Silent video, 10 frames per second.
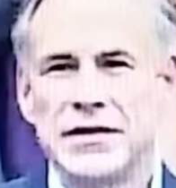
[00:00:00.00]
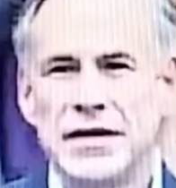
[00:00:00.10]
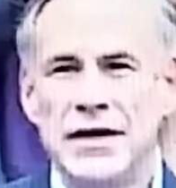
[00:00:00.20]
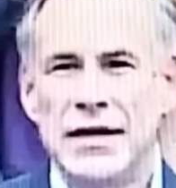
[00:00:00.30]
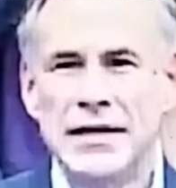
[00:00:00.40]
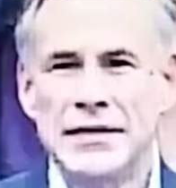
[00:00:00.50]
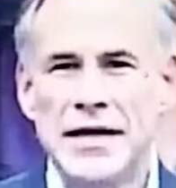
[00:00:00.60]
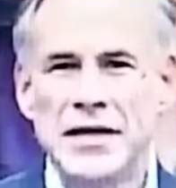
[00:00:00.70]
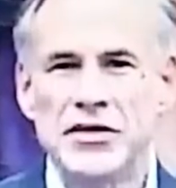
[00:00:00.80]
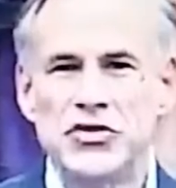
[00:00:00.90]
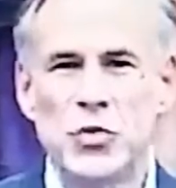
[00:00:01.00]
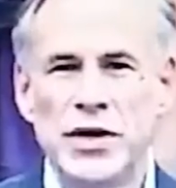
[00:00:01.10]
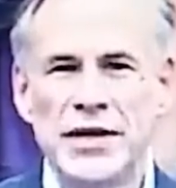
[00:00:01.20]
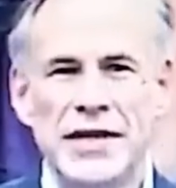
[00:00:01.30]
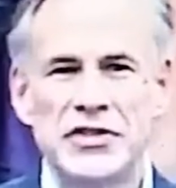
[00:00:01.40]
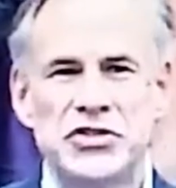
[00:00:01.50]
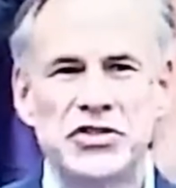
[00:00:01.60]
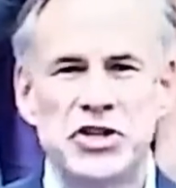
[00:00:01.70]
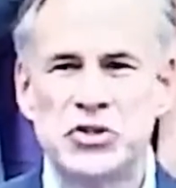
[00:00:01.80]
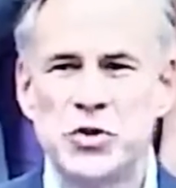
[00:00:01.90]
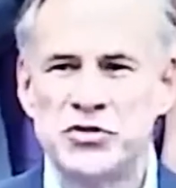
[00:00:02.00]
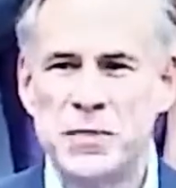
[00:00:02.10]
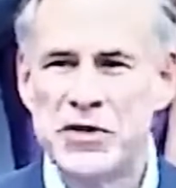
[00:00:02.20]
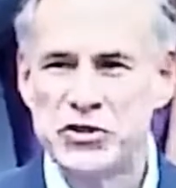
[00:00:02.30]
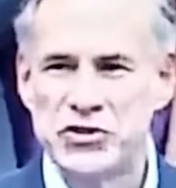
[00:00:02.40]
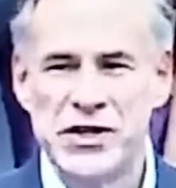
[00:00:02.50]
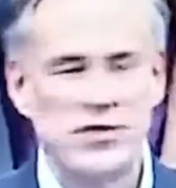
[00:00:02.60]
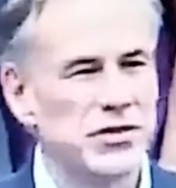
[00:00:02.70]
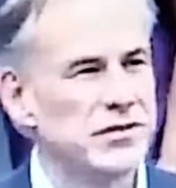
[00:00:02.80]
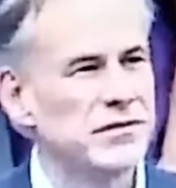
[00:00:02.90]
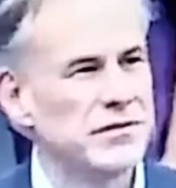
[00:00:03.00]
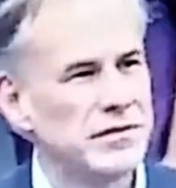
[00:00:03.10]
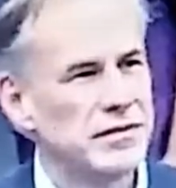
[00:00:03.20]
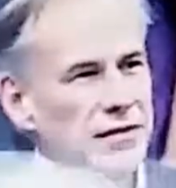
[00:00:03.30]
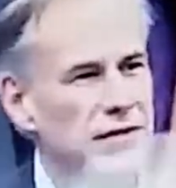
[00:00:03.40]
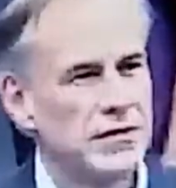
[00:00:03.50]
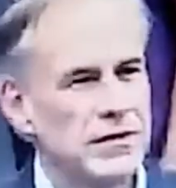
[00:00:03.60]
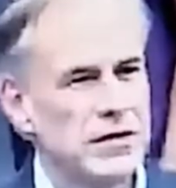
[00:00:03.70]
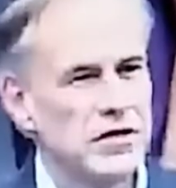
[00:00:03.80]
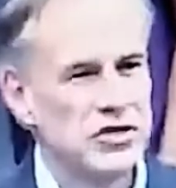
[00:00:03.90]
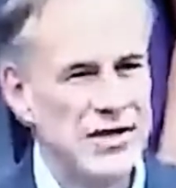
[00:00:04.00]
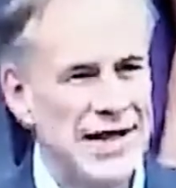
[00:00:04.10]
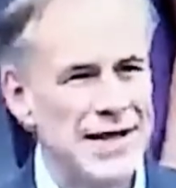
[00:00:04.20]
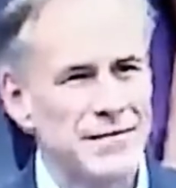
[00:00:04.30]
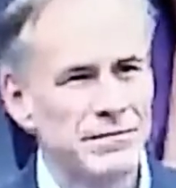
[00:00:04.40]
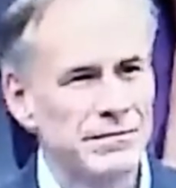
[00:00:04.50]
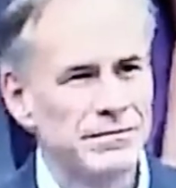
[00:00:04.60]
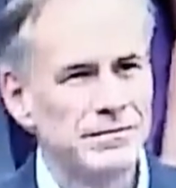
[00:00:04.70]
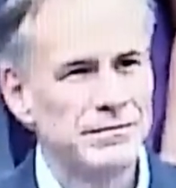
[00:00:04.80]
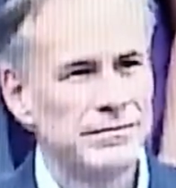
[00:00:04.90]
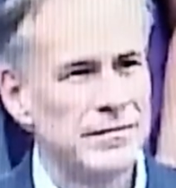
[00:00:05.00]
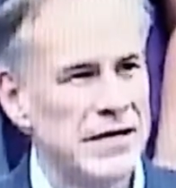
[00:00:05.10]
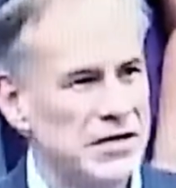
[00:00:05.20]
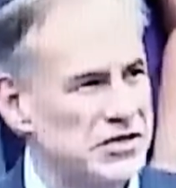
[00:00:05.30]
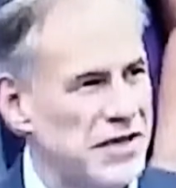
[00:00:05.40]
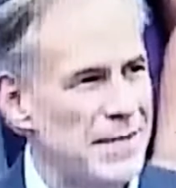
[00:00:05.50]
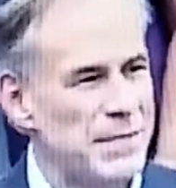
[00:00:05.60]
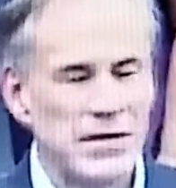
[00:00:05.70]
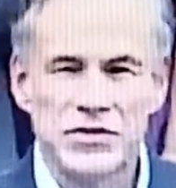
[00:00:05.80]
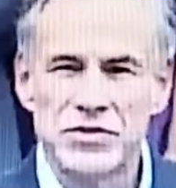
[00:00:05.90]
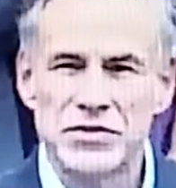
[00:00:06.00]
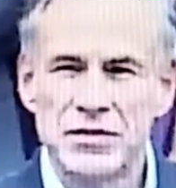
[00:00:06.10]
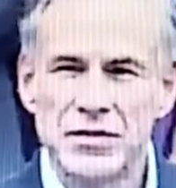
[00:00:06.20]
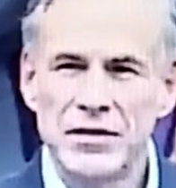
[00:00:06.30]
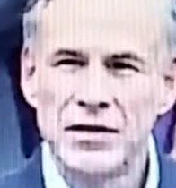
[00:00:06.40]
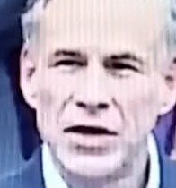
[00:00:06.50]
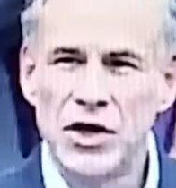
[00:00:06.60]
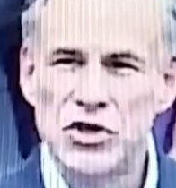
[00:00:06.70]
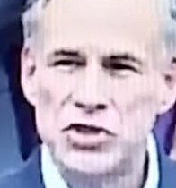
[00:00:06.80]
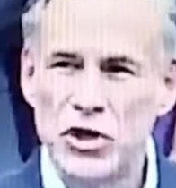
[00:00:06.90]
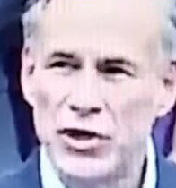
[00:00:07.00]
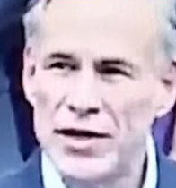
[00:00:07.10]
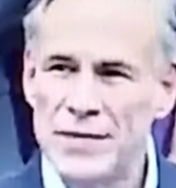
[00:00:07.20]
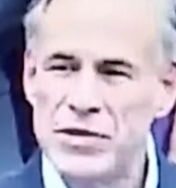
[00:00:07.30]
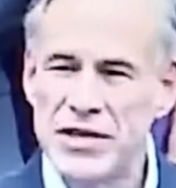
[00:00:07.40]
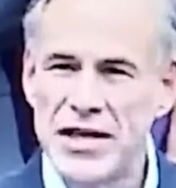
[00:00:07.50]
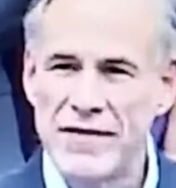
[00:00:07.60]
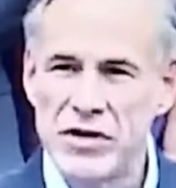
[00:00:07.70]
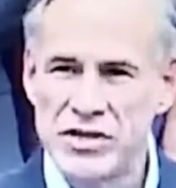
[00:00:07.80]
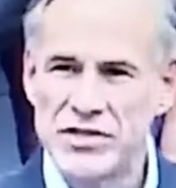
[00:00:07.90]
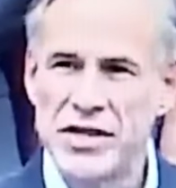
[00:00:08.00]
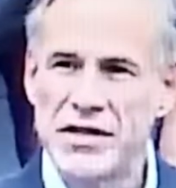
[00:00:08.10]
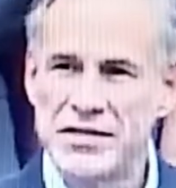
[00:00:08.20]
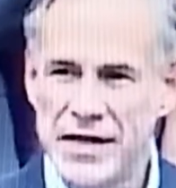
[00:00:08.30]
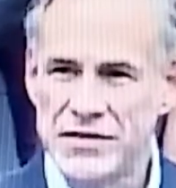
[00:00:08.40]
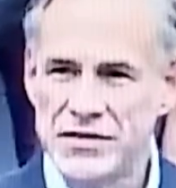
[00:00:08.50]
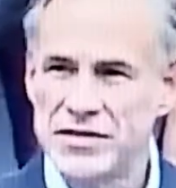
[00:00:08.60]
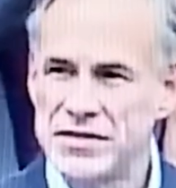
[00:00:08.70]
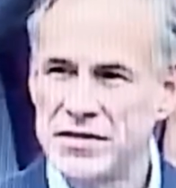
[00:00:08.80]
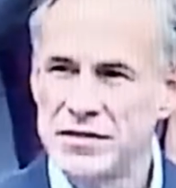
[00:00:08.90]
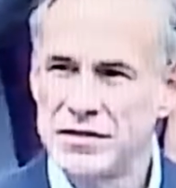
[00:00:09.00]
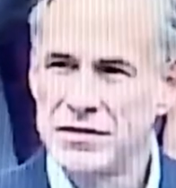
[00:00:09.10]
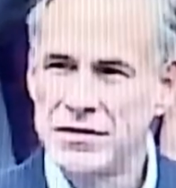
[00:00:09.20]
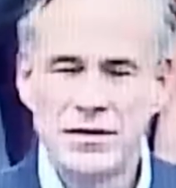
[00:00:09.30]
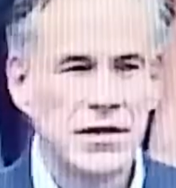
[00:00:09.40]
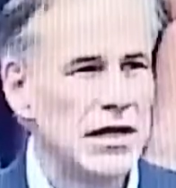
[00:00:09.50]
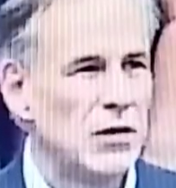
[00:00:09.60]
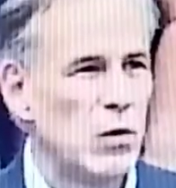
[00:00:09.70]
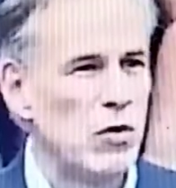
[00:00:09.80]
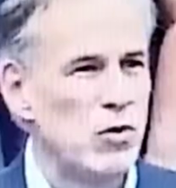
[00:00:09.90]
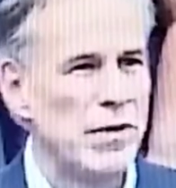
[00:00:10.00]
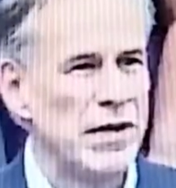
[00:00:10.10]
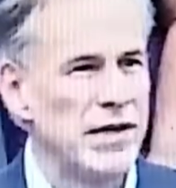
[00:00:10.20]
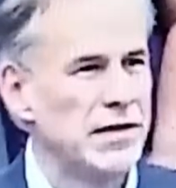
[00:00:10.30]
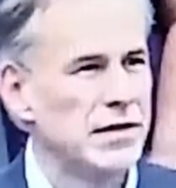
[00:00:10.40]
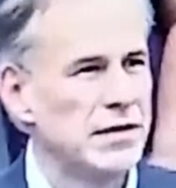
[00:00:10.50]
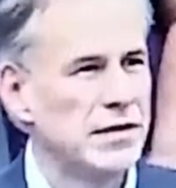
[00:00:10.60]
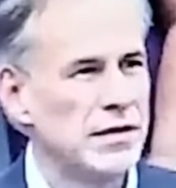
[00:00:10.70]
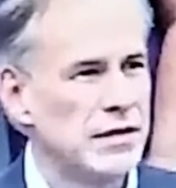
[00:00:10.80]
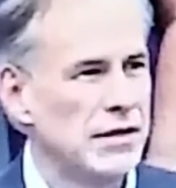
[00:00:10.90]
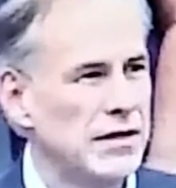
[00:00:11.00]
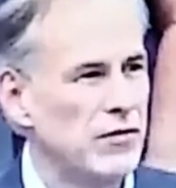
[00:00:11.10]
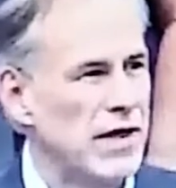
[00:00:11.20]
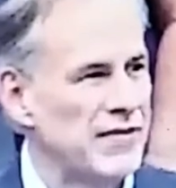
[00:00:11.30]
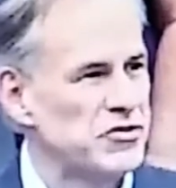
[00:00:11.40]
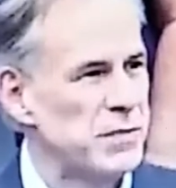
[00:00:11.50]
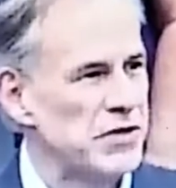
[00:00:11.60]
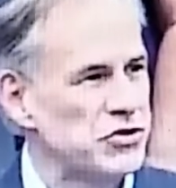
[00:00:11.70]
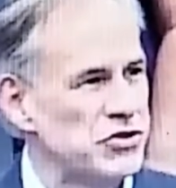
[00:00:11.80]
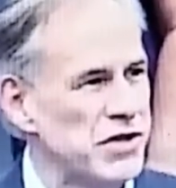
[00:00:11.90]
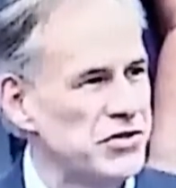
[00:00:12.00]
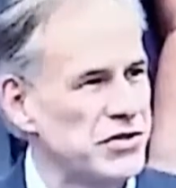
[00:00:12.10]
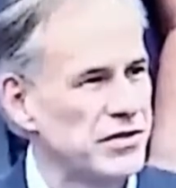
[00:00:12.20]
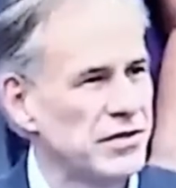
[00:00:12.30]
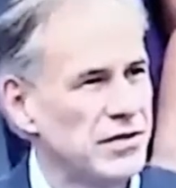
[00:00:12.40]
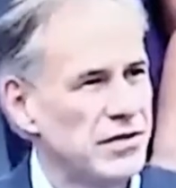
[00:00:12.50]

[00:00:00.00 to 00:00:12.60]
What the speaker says: and that is when it gets to a special session, the time and the topics are solely up to the governor of the state of Texas. And we will be, if we have a special session,